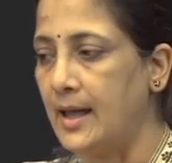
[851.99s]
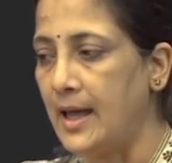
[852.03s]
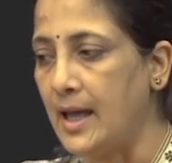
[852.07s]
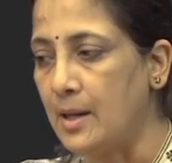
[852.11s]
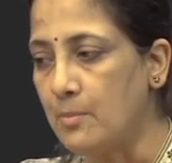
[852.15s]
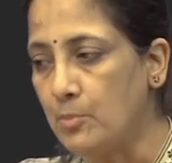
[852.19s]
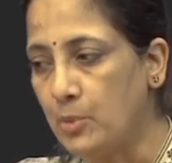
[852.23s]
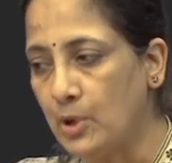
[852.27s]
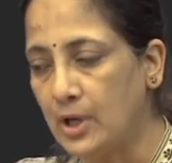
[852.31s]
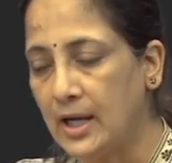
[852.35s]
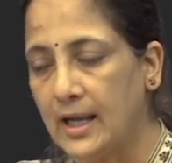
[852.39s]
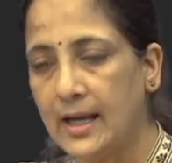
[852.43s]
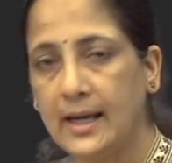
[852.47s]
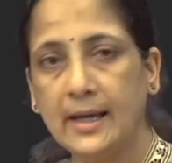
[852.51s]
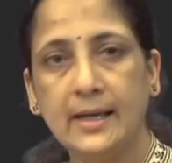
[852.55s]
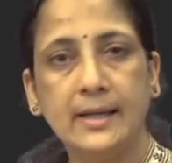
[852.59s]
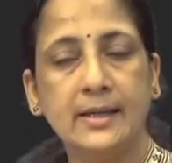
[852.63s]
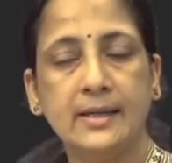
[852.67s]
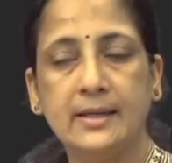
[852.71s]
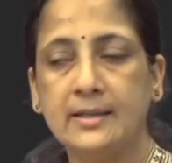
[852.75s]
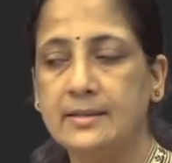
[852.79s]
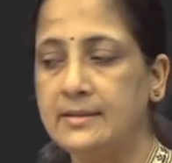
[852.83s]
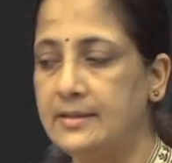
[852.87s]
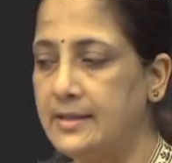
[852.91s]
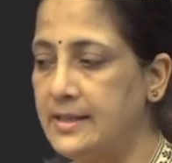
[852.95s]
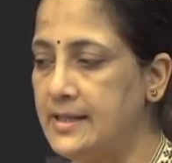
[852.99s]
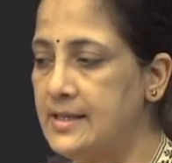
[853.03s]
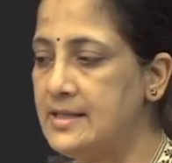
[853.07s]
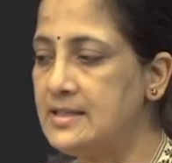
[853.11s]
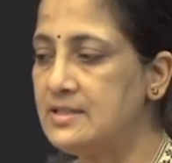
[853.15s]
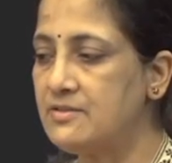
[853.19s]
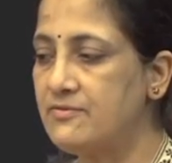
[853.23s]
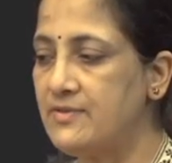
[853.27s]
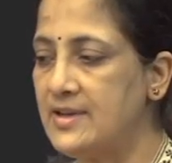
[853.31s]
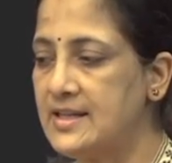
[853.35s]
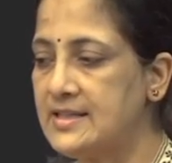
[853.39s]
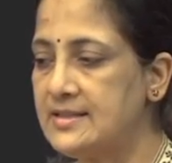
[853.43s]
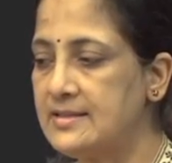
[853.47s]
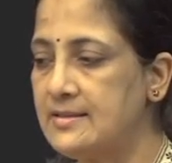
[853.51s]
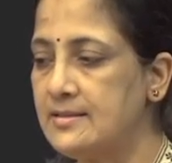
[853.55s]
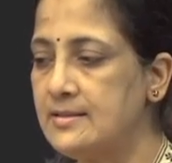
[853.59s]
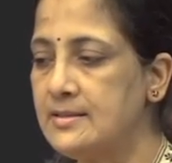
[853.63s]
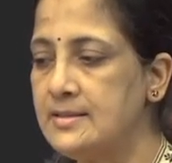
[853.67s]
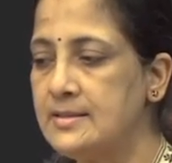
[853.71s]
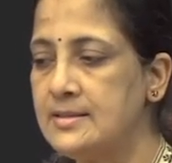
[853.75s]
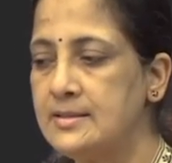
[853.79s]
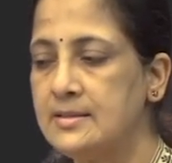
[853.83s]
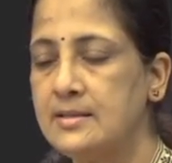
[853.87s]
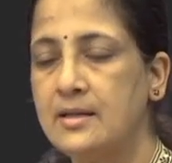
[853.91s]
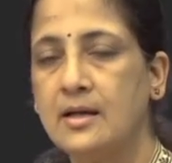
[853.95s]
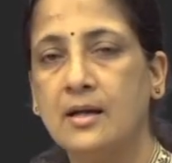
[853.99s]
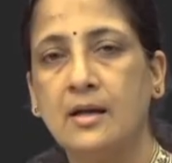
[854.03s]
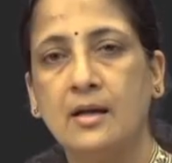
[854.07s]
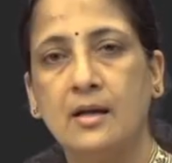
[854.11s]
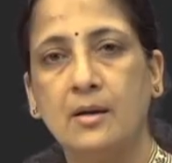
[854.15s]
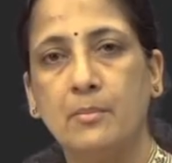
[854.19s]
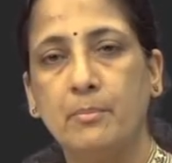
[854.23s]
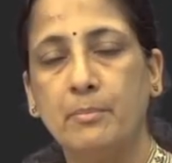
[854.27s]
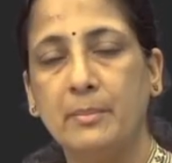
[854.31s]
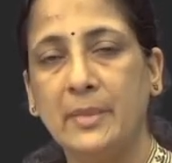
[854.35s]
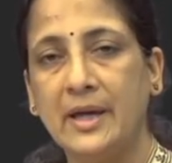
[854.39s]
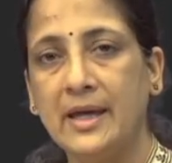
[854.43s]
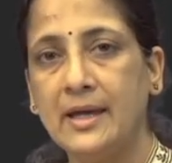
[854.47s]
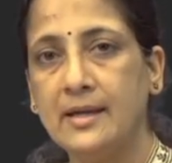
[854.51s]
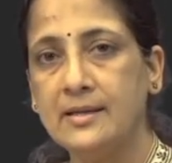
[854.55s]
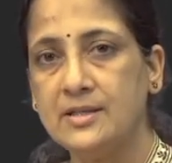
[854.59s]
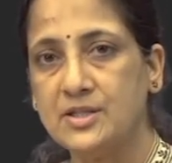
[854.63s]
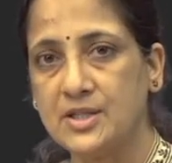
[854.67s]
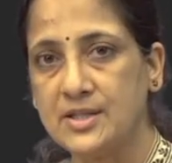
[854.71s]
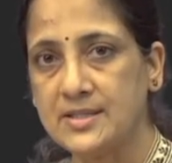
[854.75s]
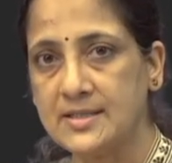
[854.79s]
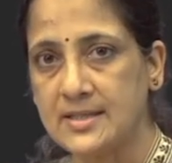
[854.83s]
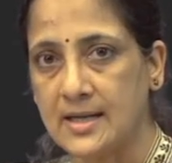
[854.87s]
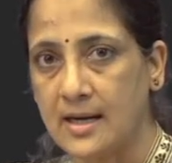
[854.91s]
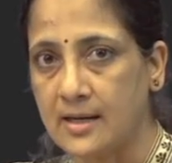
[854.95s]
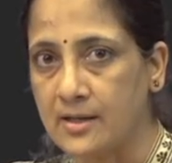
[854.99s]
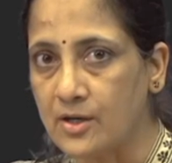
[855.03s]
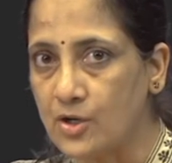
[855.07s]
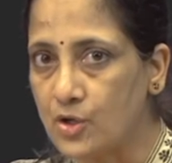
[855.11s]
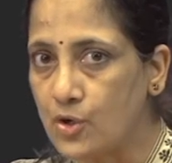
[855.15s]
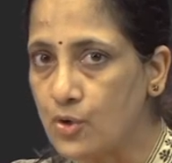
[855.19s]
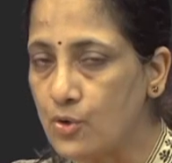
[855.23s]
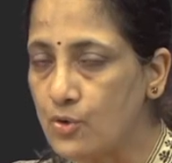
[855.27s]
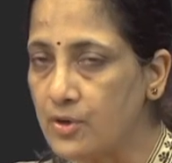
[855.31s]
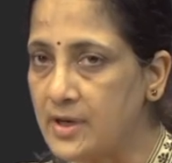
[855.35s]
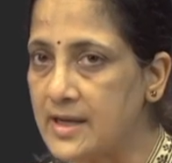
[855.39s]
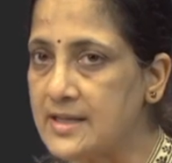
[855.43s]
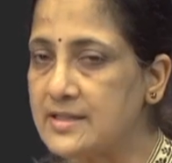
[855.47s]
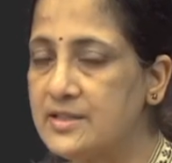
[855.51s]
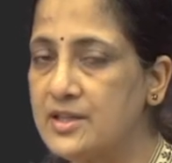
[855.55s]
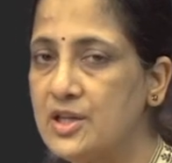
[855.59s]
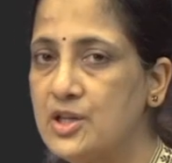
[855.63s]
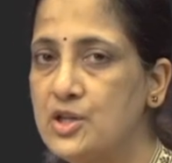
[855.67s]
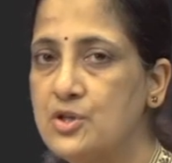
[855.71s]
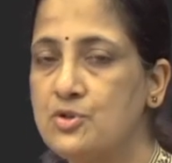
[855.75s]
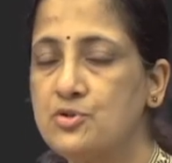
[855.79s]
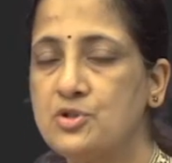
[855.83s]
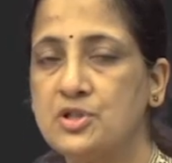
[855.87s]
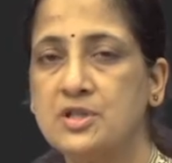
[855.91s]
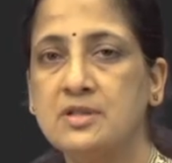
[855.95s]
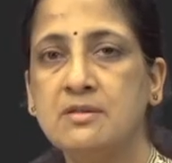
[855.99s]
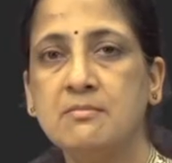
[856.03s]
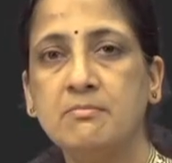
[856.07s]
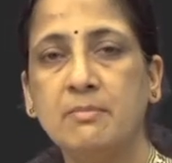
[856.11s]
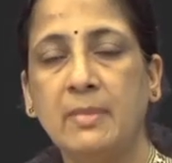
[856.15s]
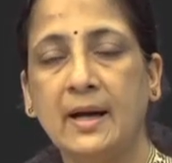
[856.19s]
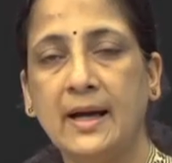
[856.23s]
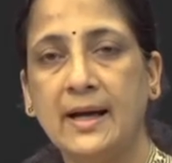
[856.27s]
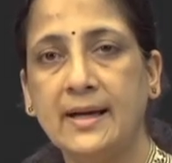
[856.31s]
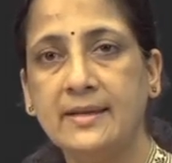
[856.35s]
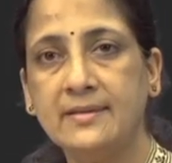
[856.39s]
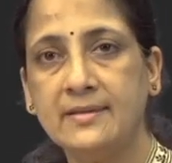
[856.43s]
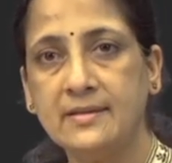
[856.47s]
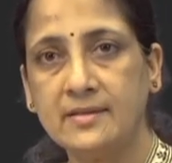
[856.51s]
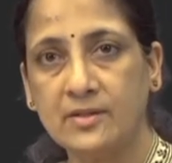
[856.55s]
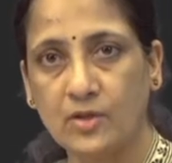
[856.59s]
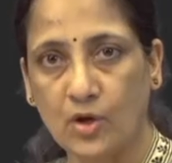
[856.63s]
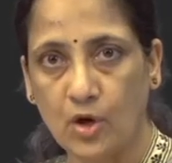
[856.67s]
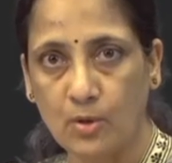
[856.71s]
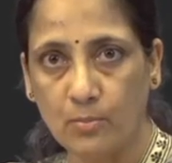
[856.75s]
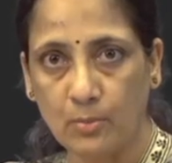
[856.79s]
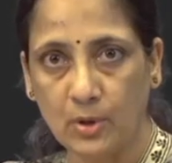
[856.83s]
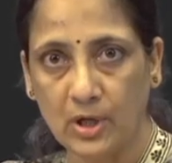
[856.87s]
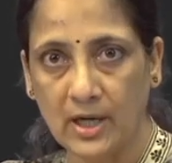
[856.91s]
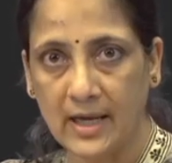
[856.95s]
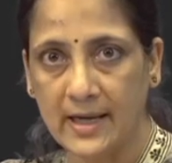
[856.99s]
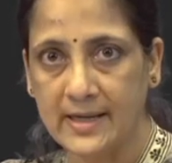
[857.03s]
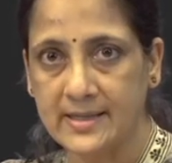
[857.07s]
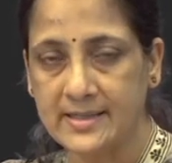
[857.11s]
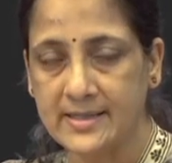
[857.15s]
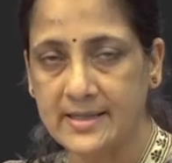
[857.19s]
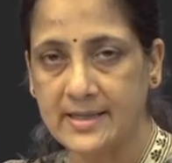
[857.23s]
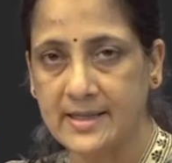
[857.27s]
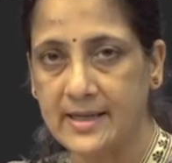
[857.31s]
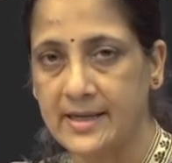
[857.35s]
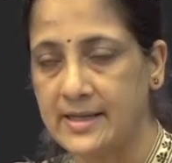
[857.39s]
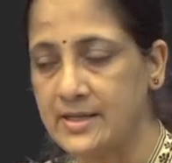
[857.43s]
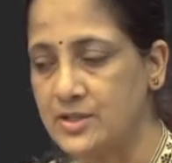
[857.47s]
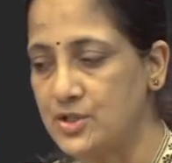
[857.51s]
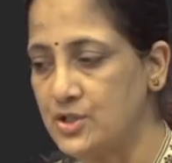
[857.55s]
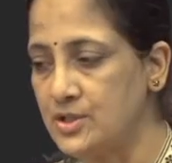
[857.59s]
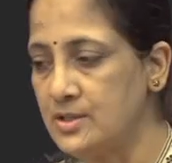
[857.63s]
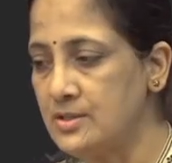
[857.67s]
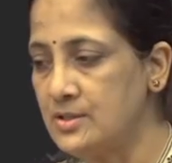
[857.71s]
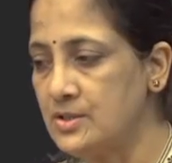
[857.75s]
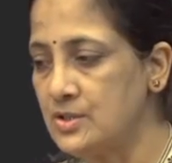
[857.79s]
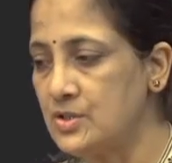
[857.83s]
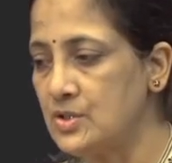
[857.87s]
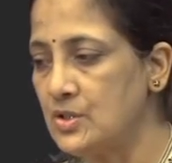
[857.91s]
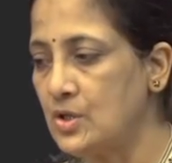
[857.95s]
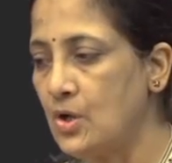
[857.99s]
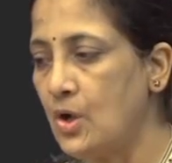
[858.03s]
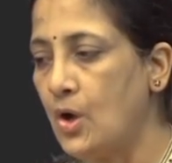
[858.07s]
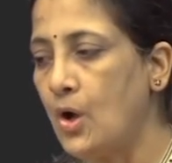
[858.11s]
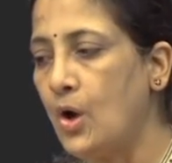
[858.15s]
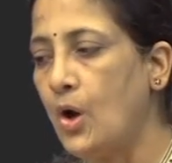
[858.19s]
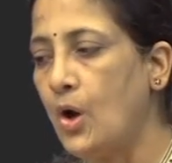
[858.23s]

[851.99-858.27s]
Emboli in these vessels may just undergo resolution by the thrombolytic agents,